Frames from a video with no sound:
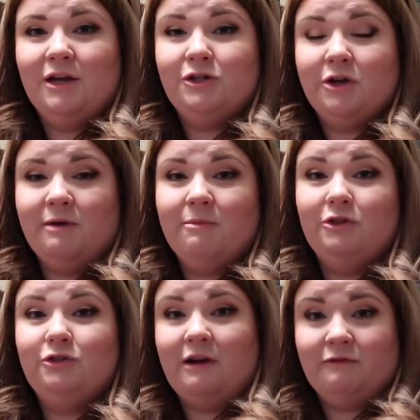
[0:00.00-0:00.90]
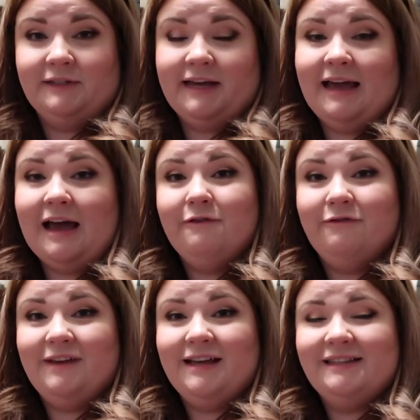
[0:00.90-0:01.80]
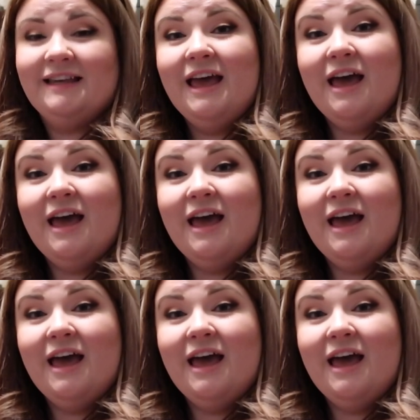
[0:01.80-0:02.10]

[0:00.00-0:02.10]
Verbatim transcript: show you my travel day outfit.